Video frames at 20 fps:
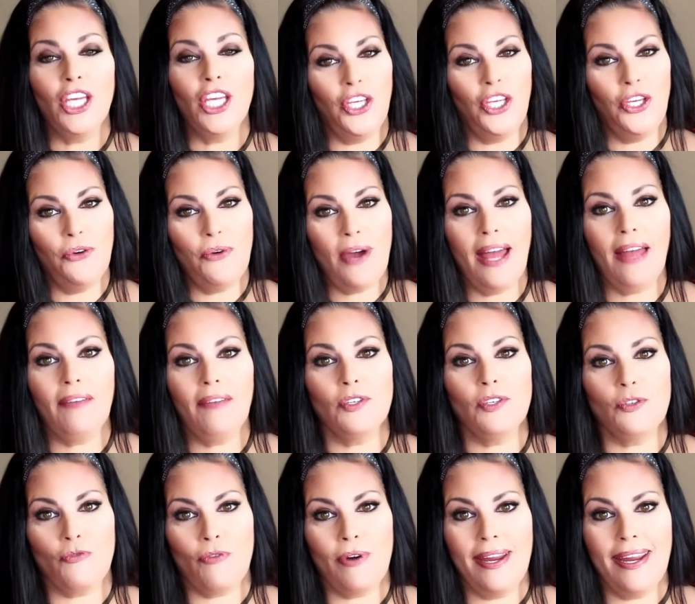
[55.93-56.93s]
you have
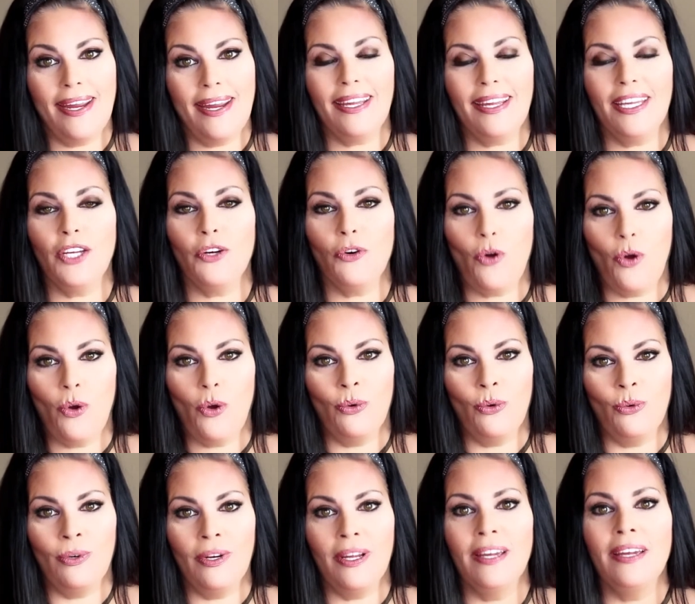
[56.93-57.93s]
drank your
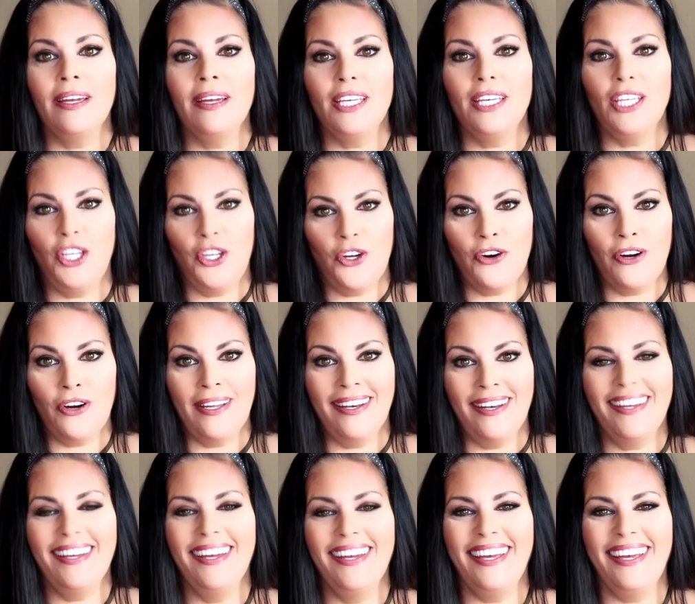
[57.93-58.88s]
own urine.